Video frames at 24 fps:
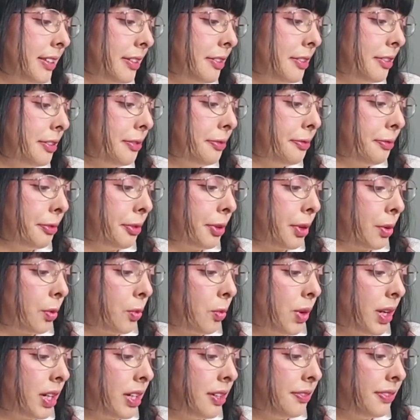You've worn
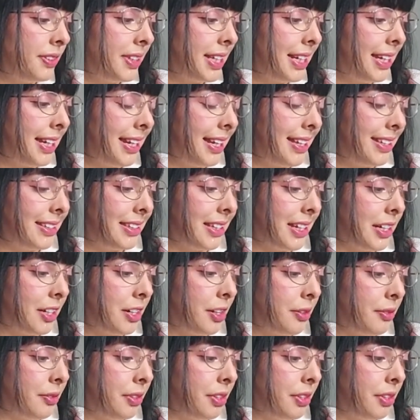one of the lesser known